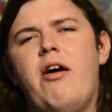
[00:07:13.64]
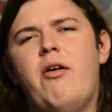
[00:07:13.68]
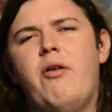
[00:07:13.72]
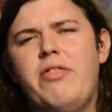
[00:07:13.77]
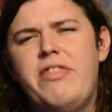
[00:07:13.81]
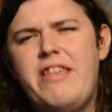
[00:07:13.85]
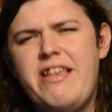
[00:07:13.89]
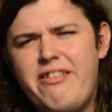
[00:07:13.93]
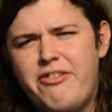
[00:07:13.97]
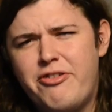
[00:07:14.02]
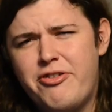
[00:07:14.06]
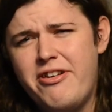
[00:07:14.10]

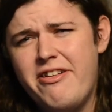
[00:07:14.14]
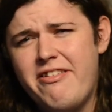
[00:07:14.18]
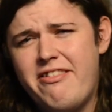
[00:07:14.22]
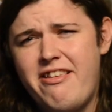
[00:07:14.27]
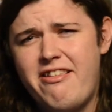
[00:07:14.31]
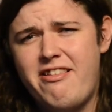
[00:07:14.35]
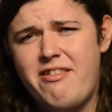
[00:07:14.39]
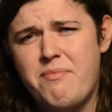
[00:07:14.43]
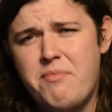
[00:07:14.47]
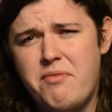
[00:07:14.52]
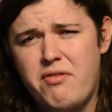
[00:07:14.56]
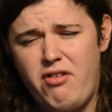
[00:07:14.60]
These
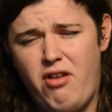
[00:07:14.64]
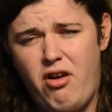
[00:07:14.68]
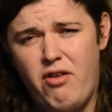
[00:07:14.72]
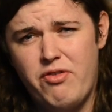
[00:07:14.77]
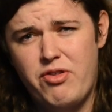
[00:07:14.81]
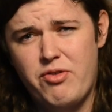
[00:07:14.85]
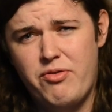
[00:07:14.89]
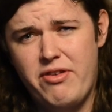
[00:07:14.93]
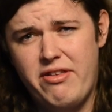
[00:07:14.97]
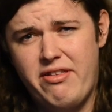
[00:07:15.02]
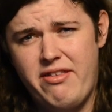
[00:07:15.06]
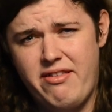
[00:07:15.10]
criticisms of the
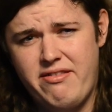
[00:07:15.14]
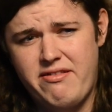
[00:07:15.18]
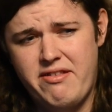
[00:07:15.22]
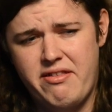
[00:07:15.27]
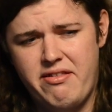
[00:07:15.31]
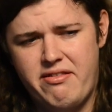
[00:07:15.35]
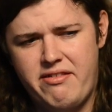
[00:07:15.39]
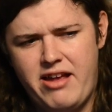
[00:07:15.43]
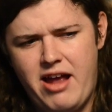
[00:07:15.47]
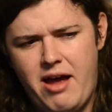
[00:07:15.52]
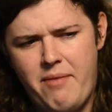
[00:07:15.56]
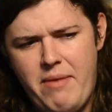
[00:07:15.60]

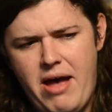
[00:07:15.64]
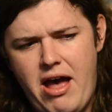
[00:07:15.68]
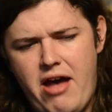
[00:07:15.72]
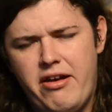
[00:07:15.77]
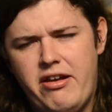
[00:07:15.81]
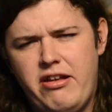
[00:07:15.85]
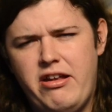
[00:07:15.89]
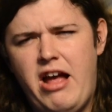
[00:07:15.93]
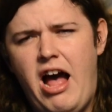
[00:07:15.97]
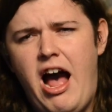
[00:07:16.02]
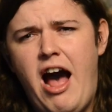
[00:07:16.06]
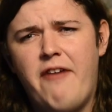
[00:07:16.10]
Resistance come
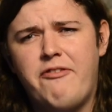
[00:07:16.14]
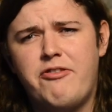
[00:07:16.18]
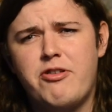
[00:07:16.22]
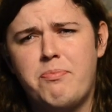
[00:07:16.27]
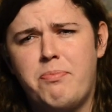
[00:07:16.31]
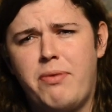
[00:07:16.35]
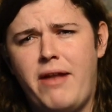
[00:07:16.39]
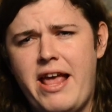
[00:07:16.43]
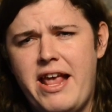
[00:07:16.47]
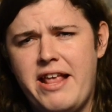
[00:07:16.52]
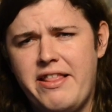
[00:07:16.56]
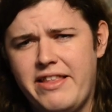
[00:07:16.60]
out after
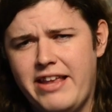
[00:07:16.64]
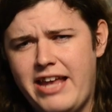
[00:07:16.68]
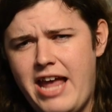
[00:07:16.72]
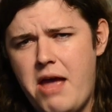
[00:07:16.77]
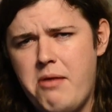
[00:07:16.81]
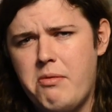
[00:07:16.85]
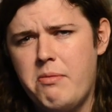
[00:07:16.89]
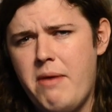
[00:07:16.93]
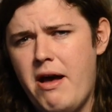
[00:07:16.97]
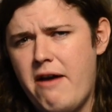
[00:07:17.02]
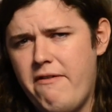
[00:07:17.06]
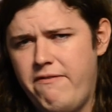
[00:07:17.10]
playing the game
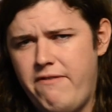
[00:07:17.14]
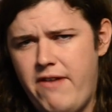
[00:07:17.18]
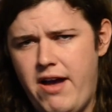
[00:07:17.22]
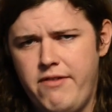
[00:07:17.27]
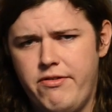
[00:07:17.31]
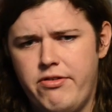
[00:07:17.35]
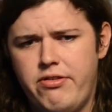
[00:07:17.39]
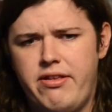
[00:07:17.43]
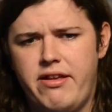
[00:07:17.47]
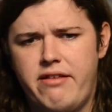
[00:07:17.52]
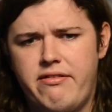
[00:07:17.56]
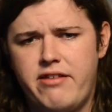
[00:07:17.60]
about 5 or
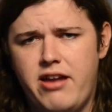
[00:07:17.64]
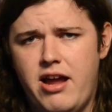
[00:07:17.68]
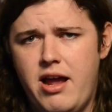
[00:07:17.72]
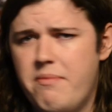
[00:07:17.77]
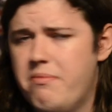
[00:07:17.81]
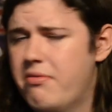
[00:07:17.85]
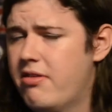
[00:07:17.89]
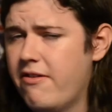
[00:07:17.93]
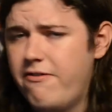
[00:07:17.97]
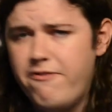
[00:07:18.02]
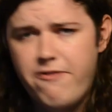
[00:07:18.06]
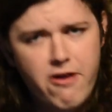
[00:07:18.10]
6 times.
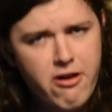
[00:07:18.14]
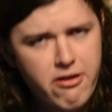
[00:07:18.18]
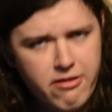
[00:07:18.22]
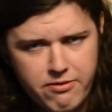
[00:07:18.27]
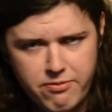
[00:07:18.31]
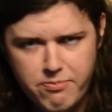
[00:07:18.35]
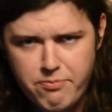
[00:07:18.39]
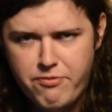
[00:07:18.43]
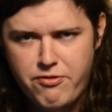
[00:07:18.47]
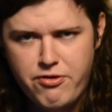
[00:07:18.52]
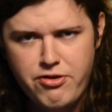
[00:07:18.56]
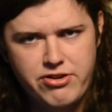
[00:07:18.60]
The first
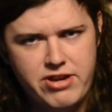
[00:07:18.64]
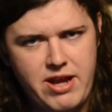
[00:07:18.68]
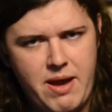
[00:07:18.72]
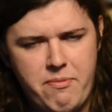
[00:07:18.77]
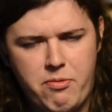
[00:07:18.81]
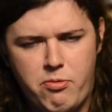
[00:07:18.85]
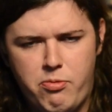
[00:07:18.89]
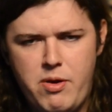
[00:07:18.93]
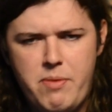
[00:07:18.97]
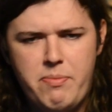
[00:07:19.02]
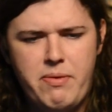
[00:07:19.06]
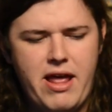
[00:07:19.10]
few
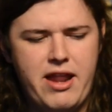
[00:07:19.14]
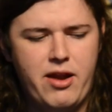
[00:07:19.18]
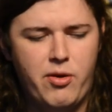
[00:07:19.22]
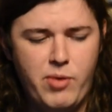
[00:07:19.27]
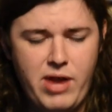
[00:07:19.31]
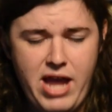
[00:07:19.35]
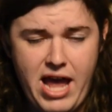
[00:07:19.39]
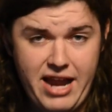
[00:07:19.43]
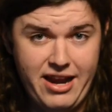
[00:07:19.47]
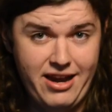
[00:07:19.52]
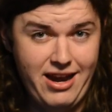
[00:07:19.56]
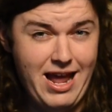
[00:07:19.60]
times we played it, we
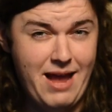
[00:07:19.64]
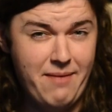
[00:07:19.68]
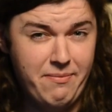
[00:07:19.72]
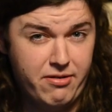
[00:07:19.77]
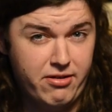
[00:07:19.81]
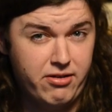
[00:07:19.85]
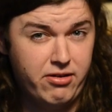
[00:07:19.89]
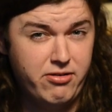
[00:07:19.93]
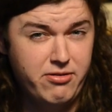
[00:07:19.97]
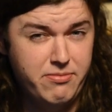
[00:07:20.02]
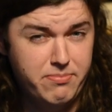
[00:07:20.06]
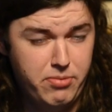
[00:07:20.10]
had an
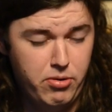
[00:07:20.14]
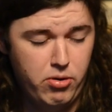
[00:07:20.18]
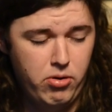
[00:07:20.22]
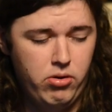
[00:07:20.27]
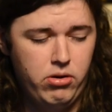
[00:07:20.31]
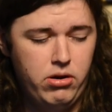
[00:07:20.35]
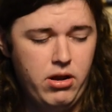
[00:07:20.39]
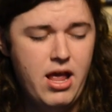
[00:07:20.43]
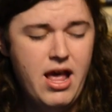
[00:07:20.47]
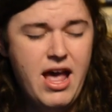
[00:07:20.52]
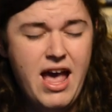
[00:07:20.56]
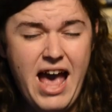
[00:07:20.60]
absolute
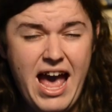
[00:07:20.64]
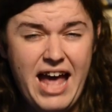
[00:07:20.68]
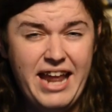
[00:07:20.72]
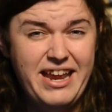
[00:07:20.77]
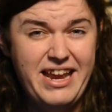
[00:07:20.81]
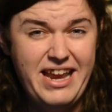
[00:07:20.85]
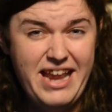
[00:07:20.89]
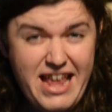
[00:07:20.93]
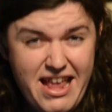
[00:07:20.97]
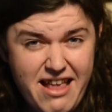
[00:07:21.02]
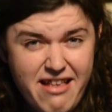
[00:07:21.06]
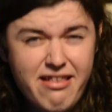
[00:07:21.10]
ball, and
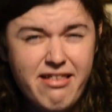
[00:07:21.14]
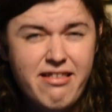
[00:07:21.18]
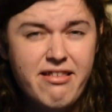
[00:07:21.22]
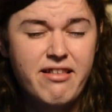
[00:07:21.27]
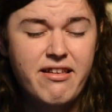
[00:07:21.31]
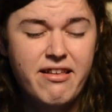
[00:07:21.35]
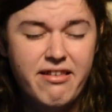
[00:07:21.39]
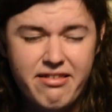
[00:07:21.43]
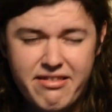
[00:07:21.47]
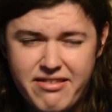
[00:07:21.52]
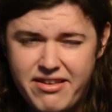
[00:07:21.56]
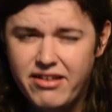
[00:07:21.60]
it is
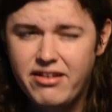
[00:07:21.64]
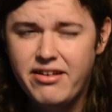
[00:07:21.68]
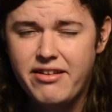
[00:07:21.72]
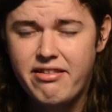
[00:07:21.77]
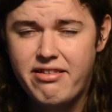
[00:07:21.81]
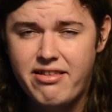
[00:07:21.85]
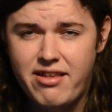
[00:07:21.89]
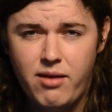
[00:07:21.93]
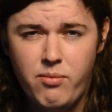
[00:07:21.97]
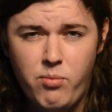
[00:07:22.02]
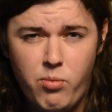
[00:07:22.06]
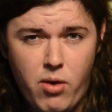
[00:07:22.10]
still in
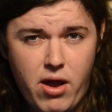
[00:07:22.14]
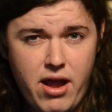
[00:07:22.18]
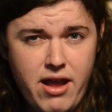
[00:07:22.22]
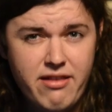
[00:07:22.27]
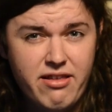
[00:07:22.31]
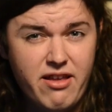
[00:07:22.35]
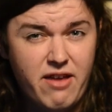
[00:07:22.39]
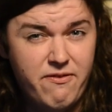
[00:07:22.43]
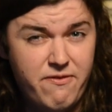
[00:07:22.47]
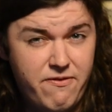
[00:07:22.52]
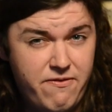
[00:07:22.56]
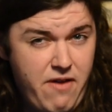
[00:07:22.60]
some ways
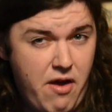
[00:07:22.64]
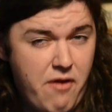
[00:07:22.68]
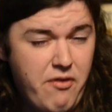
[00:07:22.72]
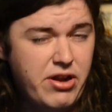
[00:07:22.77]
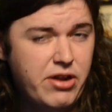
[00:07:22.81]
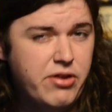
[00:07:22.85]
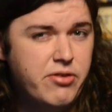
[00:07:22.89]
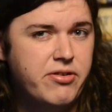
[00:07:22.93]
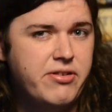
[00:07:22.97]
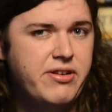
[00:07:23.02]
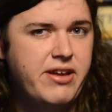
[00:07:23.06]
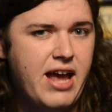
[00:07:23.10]
a very
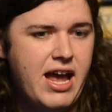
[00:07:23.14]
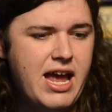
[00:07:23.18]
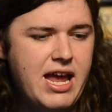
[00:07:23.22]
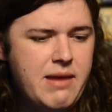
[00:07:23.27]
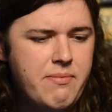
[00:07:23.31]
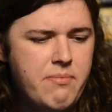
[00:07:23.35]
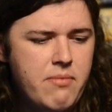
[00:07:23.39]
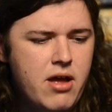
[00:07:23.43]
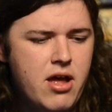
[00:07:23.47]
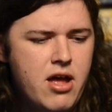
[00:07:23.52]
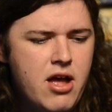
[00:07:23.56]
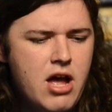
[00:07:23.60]
good
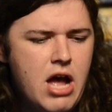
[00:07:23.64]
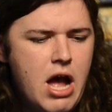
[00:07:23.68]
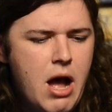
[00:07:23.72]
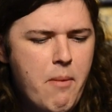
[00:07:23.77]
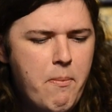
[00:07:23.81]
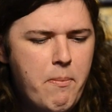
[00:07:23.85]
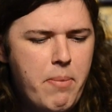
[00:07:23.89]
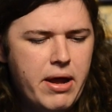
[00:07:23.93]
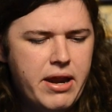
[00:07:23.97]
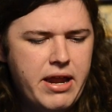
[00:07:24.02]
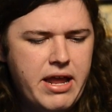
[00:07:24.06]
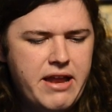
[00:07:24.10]
game,
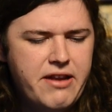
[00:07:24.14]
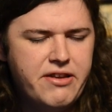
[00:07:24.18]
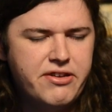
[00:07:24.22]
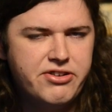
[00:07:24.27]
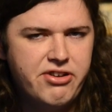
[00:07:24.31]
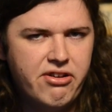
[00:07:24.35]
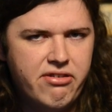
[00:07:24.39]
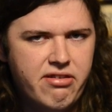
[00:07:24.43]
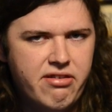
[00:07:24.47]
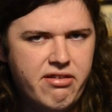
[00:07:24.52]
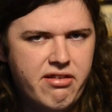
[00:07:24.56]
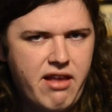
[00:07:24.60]
but it
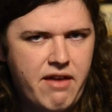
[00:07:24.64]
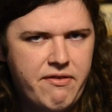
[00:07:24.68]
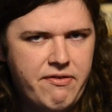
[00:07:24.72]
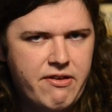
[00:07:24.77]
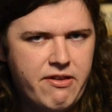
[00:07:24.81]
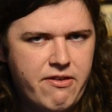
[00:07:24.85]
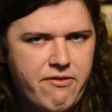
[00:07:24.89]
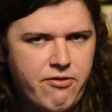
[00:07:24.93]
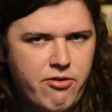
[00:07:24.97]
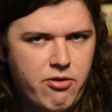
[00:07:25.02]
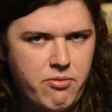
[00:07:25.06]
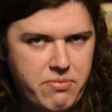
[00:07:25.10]
just suffers
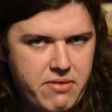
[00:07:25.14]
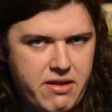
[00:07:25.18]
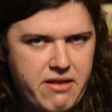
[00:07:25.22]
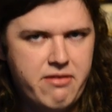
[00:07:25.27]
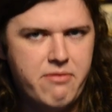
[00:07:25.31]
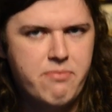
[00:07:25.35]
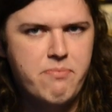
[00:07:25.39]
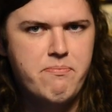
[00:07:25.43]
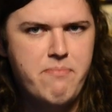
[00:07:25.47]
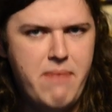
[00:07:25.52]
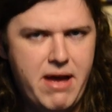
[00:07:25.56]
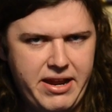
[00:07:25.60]
from this
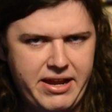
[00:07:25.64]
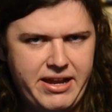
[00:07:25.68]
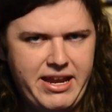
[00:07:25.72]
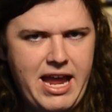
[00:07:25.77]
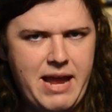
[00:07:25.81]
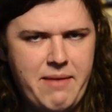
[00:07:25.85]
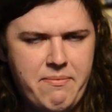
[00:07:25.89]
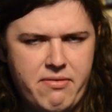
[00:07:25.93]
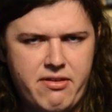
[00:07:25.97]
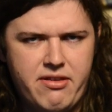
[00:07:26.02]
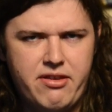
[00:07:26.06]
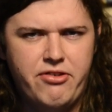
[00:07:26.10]

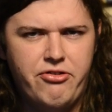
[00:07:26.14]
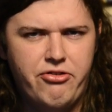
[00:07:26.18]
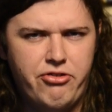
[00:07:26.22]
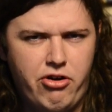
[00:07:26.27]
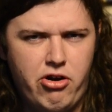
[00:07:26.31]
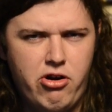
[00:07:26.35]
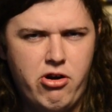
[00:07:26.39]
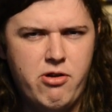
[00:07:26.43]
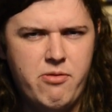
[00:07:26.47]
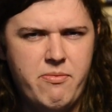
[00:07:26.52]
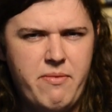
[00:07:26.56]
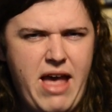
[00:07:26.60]
metagame
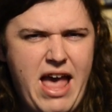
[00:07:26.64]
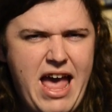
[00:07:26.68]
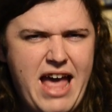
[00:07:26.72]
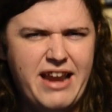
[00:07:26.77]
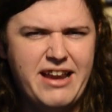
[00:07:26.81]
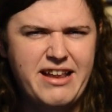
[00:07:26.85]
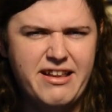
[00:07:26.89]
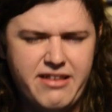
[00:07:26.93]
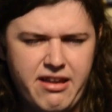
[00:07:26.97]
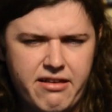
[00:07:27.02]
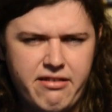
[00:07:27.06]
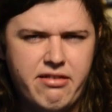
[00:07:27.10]
syndrome, and
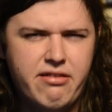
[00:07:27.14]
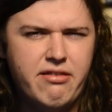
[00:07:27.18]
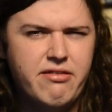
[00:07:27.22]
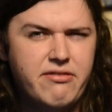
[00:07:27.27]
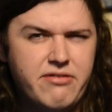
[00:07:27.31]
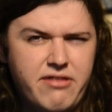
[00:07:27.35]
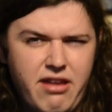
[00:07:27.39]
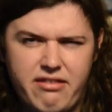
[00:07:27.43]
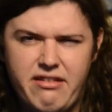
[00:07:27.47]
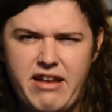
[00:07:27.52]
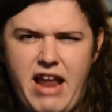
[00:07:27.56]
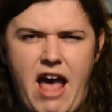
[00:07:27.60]
it
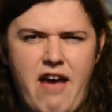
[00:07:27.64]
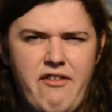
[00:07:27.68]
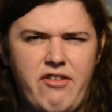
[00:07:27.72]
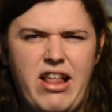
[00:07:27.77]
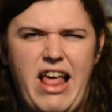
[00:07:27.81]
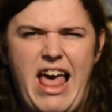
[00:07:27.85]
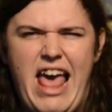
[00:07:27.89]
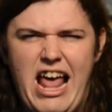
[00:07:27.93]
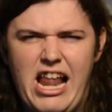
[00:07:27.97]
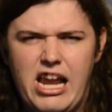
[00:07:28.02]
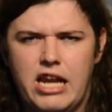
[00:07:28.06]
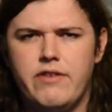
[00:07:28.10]
doesn't have a
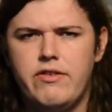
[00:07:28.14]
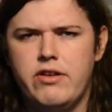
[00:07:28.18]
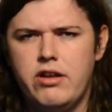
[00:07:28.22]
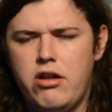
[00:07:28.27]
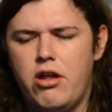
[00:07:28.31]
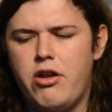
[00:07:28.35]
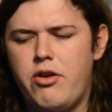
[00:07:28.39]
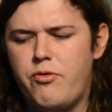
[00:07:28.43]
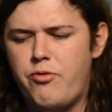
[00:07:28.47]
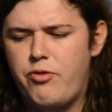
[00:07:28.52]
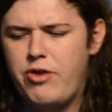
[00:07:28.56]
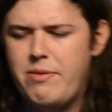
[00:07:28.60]
hell of a
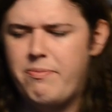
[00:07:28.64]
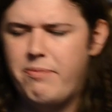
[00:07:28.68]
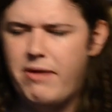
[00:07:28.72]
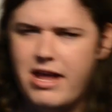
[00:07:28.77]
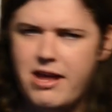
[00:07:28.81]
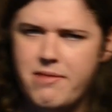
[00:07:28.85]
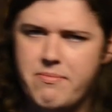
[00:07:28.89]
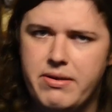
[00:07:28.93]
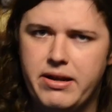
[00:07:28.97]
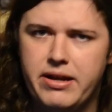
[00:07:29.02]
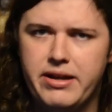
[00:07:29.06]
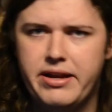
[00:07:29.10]
lot of
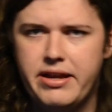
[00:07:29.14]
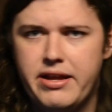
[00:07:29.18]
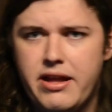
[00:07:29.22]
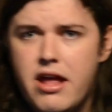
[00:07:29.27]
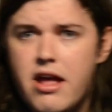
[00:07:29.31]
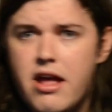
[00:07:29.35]
replayability.